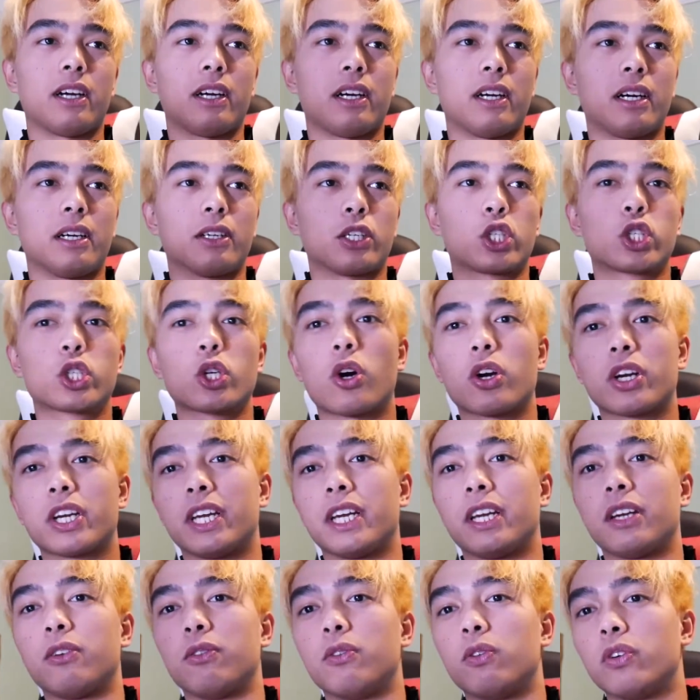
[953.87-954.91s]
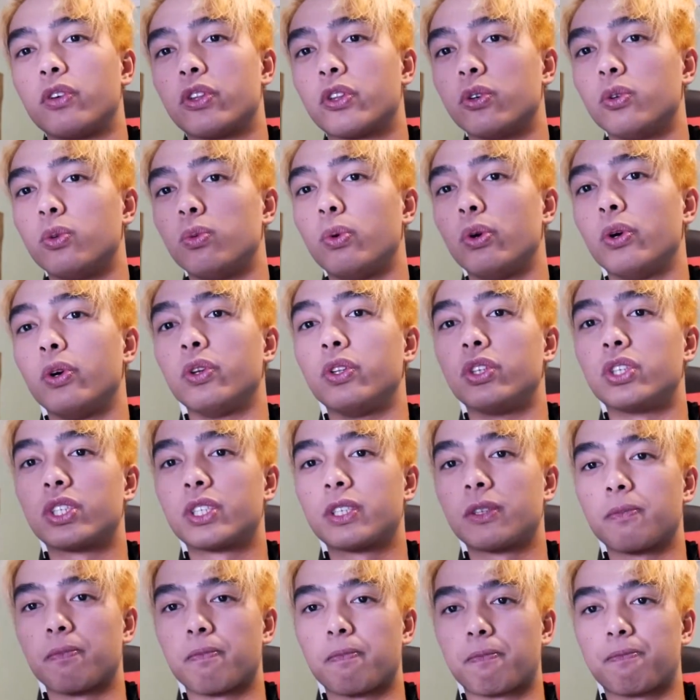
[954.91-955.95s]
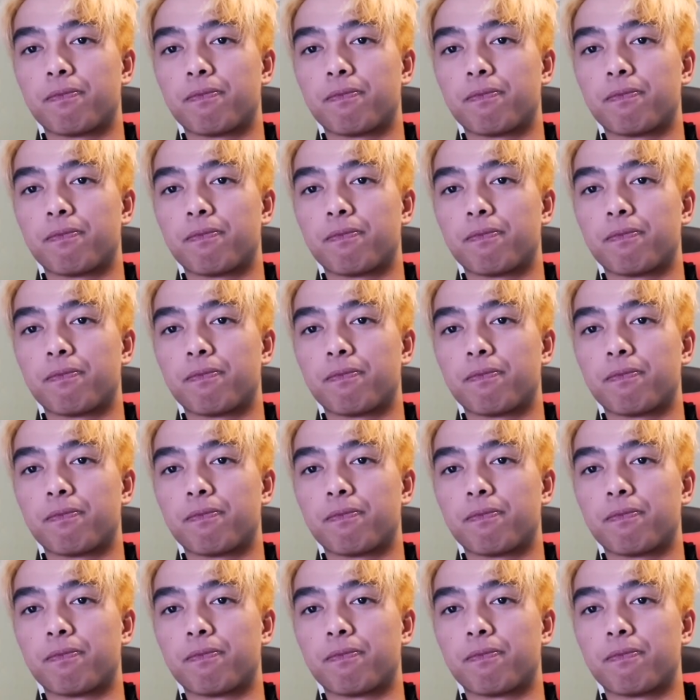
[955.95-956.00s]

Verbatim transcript: uh, shocking through words.